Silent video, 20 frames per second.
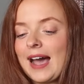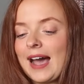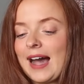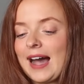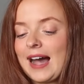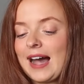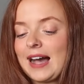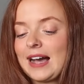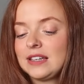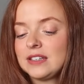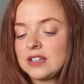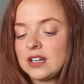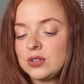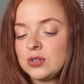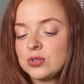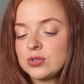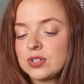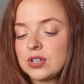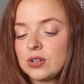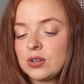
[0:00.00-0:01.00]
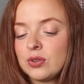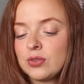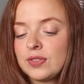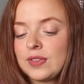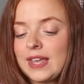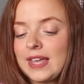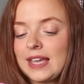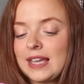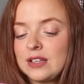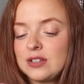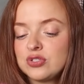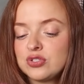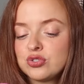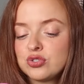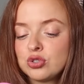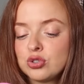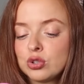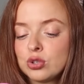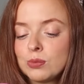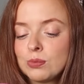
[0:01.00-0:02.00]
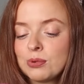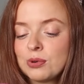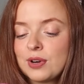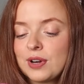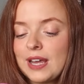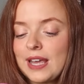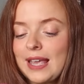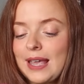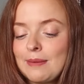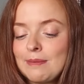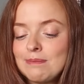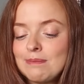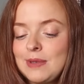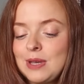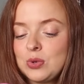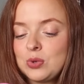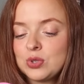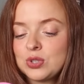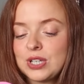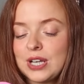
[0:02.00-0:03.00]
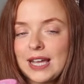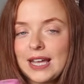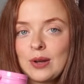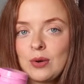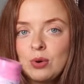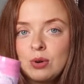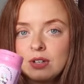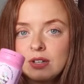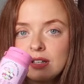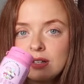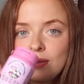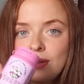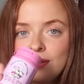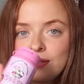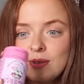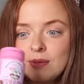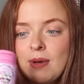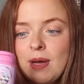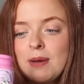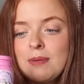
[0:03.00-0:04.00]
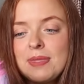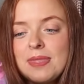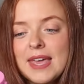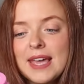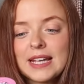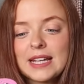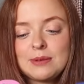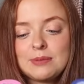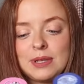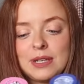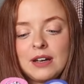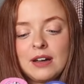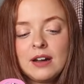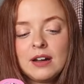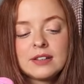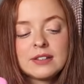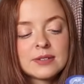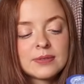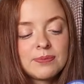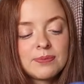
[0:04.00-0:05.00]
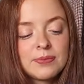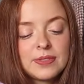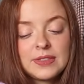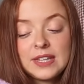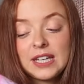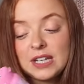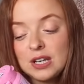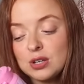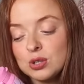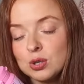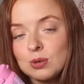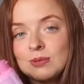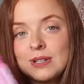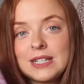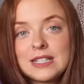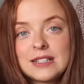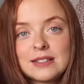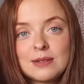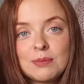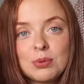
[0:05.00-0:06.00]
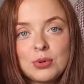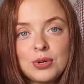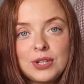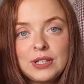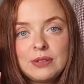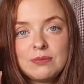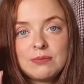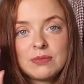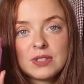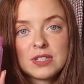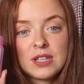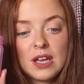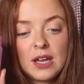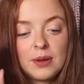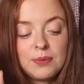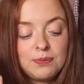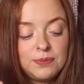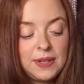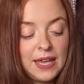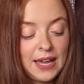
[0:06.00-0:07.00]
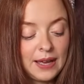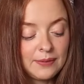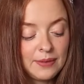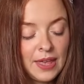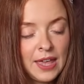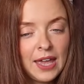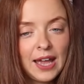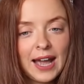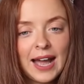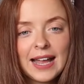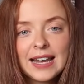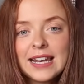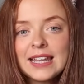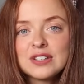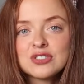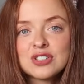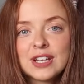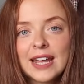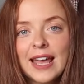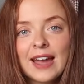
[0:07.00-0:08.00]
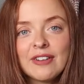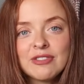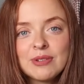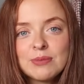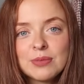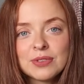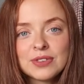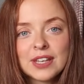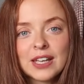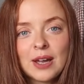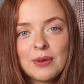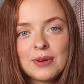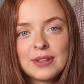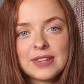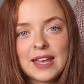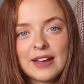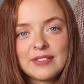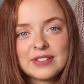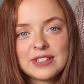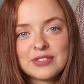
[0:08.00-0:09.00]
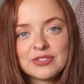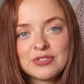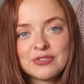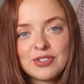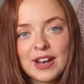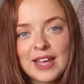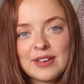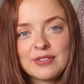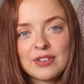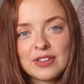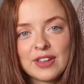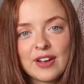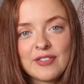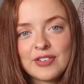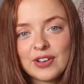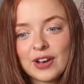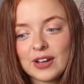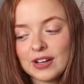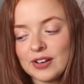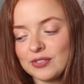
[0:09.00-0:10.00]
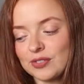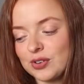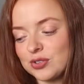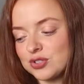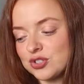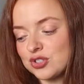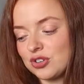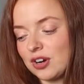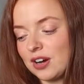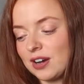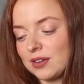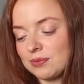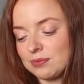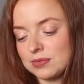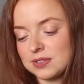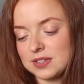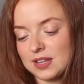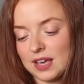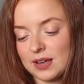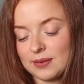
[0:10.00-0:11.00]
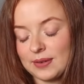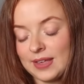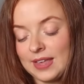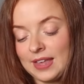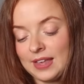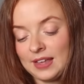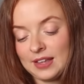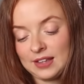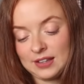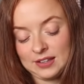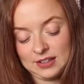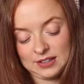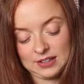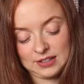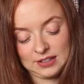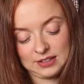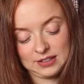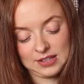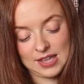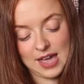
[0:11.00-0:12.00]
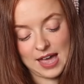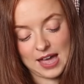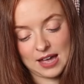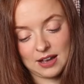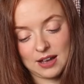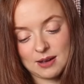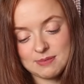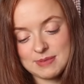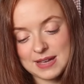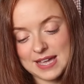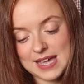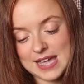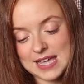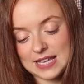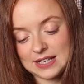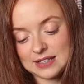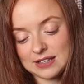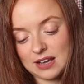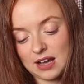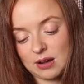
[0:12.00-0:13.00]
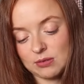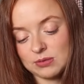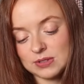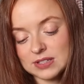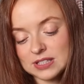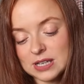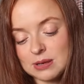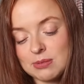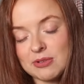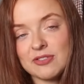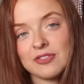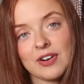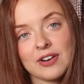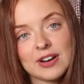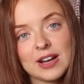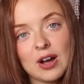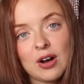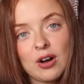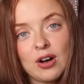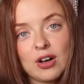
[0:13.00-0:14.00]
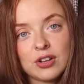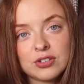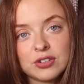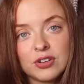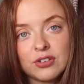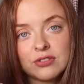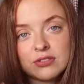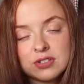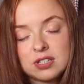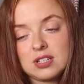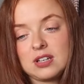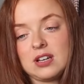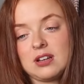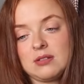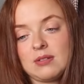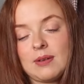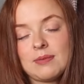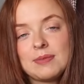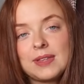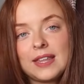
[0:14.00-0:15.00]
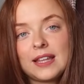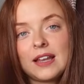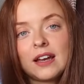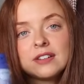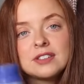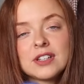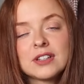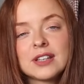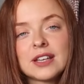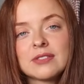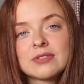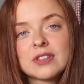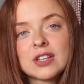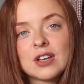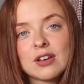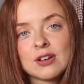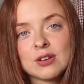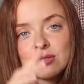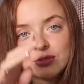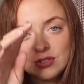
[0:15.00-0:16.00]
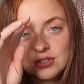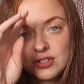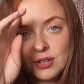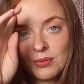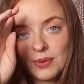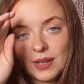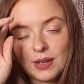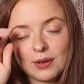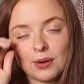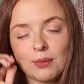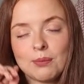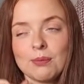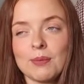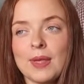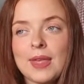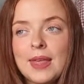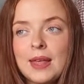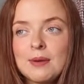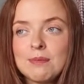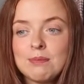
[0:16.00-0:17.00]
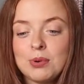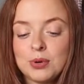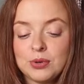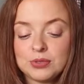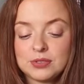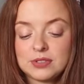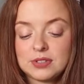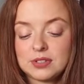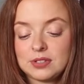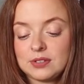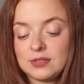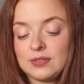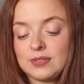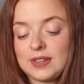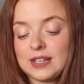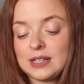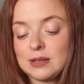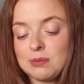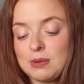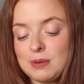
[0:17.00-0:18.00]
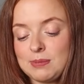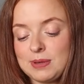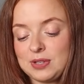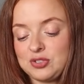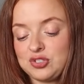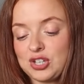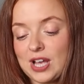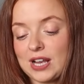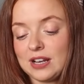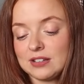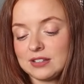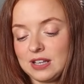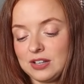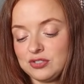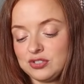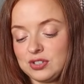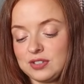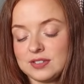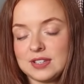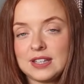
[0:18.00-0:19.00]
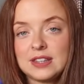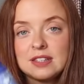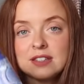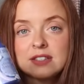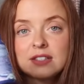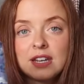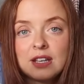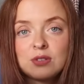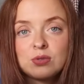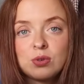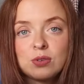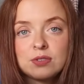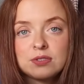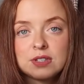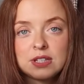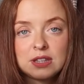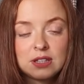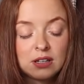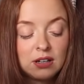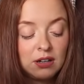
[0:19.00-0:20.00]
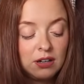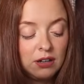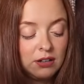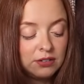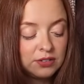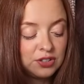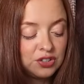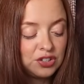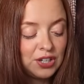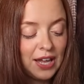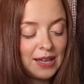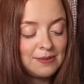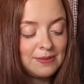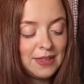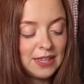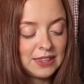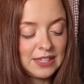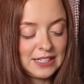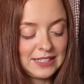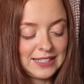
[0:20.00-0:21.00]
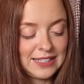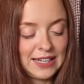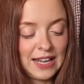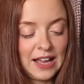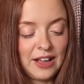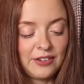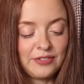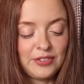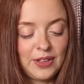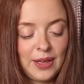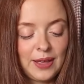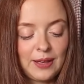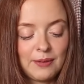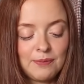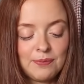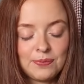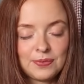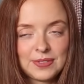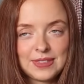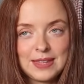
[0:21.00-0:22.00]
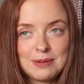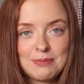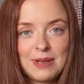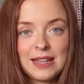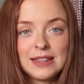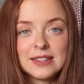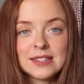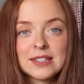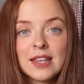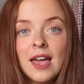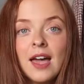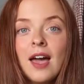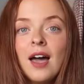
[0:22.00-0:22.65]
And I also got the strawberry milkshake one as well, so maybe they're going to be nice. They don't normally disappoint. So yeah, and literally every month I go in, they have a different flavour that I feel like I've got to try. So yeah, I mean it's going to be very hard not to. I mean, I don't give the girls chewing gum, but they're going to be a bit jealous actually seeing the Stitch ones in the car. It's a shame that they didn't have the mints.